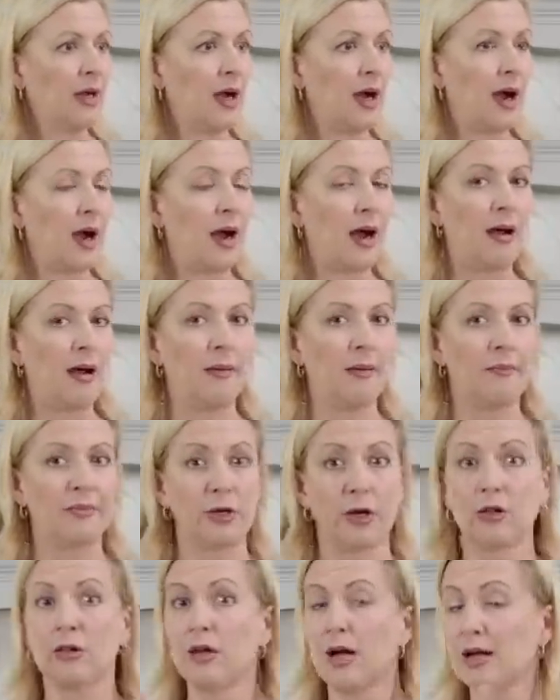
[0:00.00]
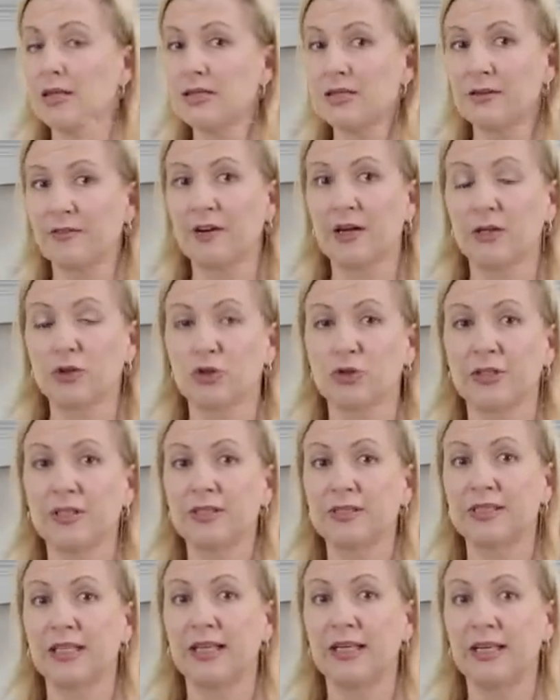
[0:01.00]
There are lots of
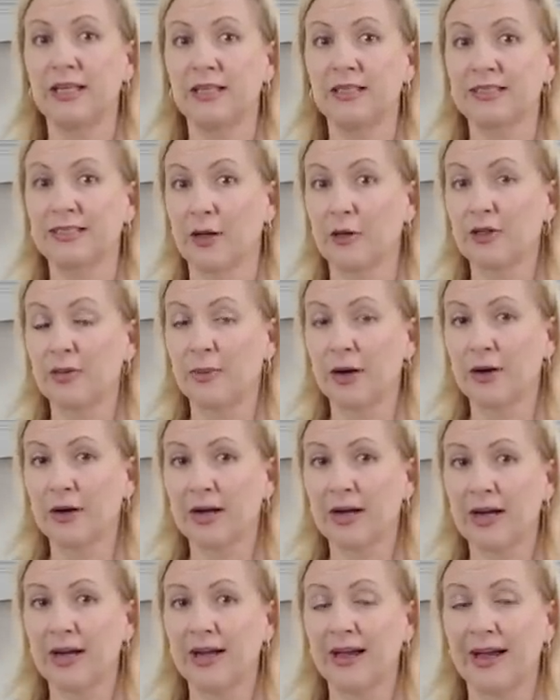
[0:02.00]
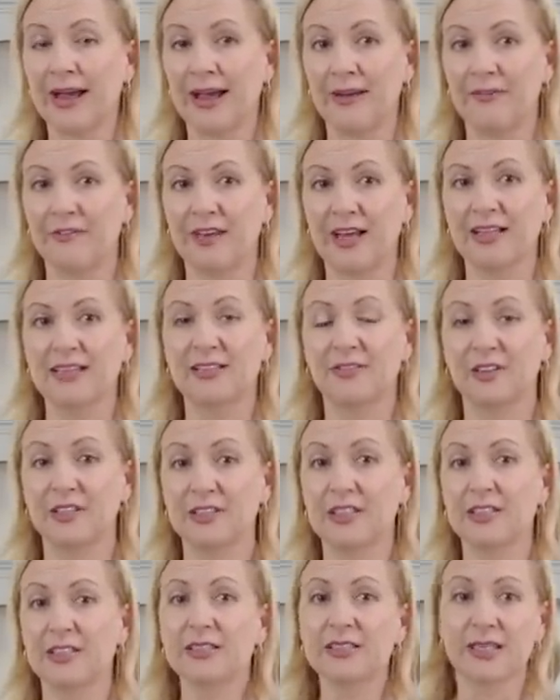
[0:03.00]
countries in South America I have yet to
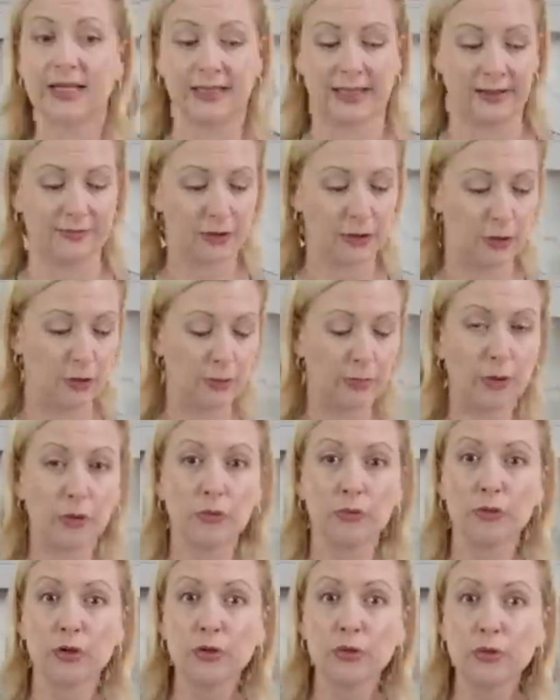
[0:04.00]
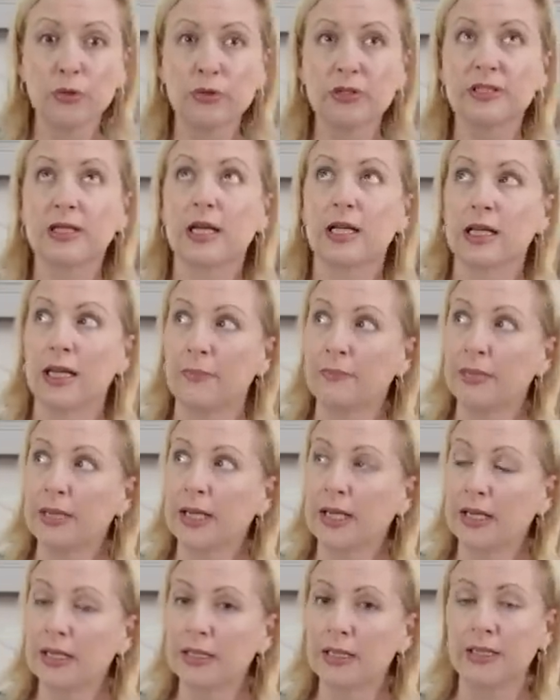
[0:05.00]
visit. I'd love to go to Peru, to
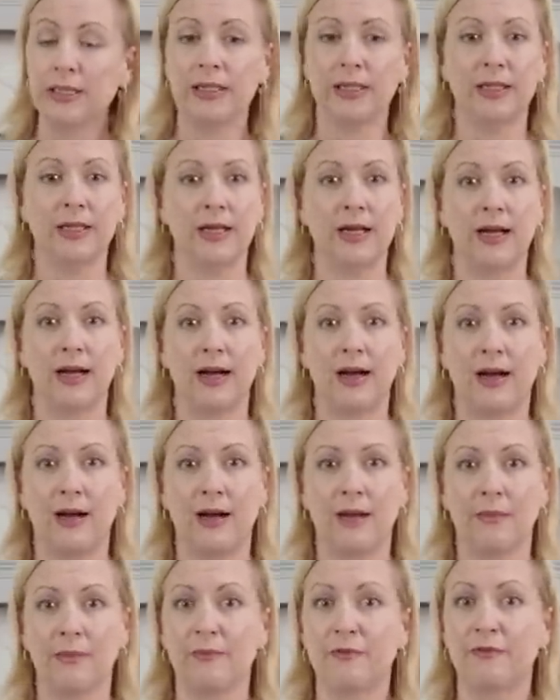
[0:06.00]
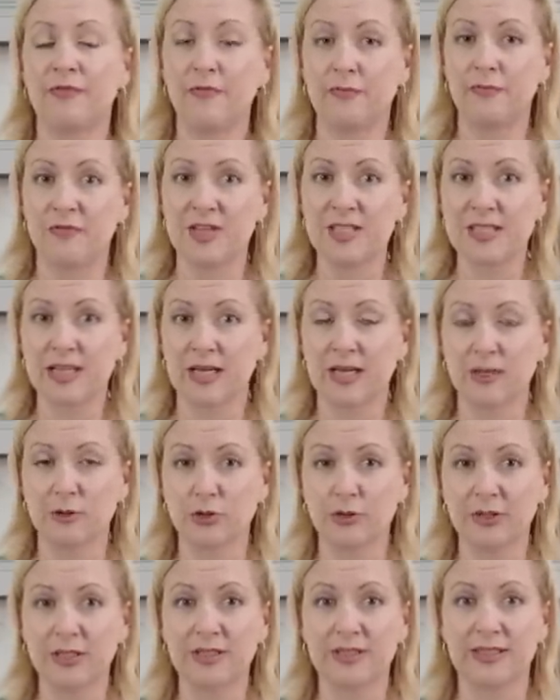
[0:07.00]
Colombia. Visit
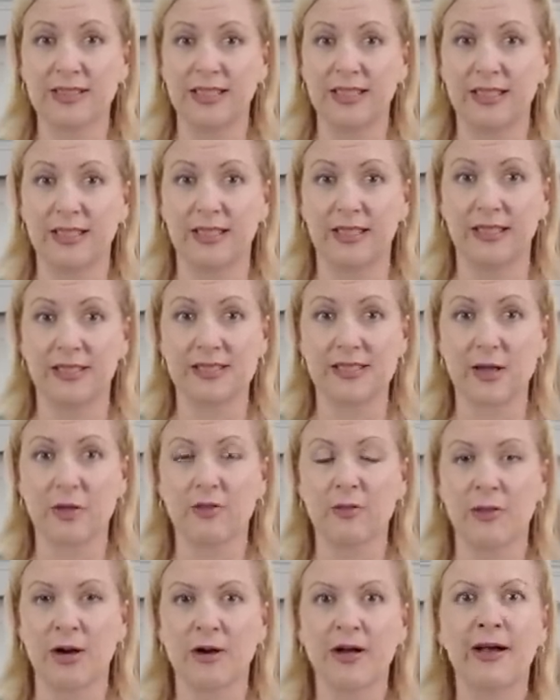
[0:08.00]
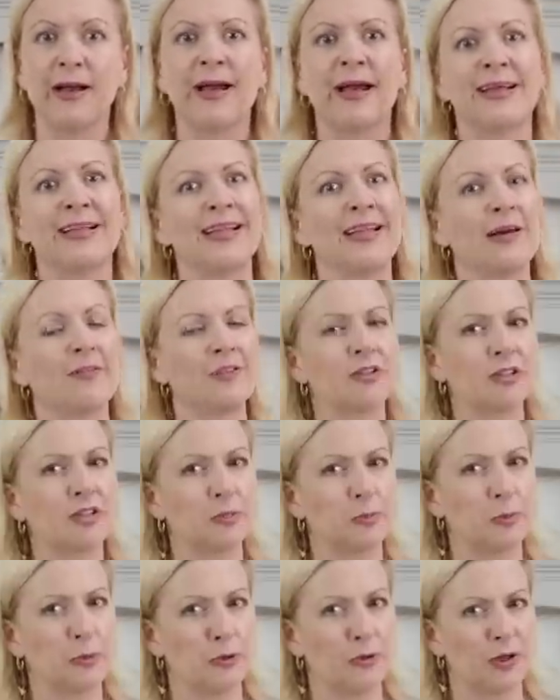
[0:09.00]
countries in South America, and I'd love to
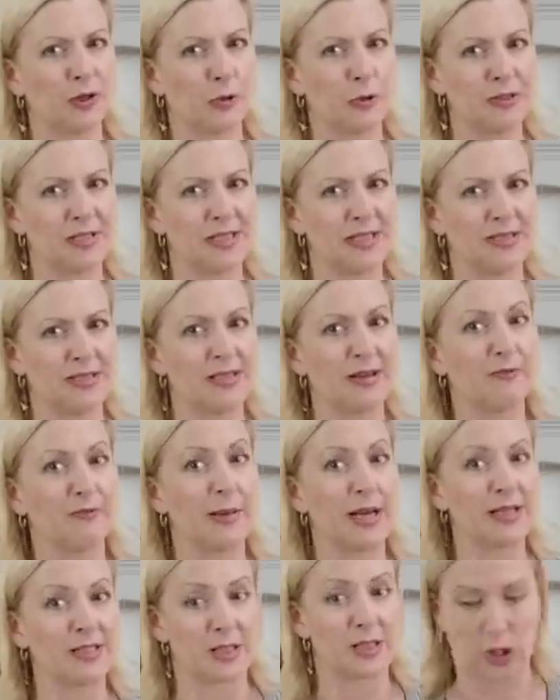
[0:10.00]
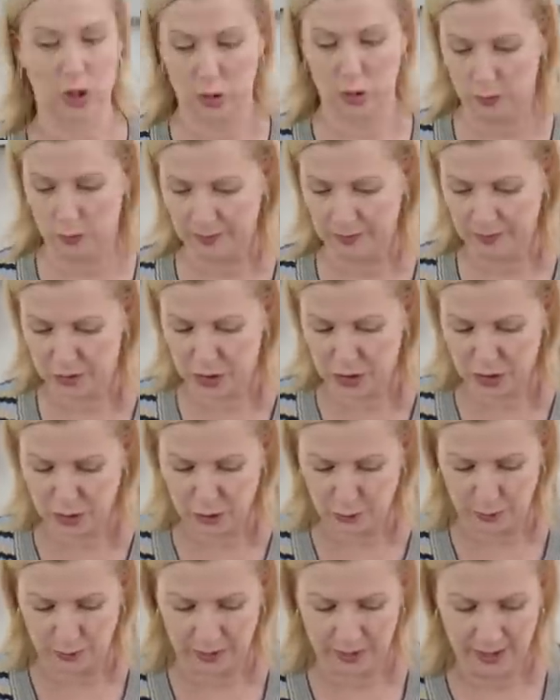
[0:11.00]
explore the cuisines of Mexico too.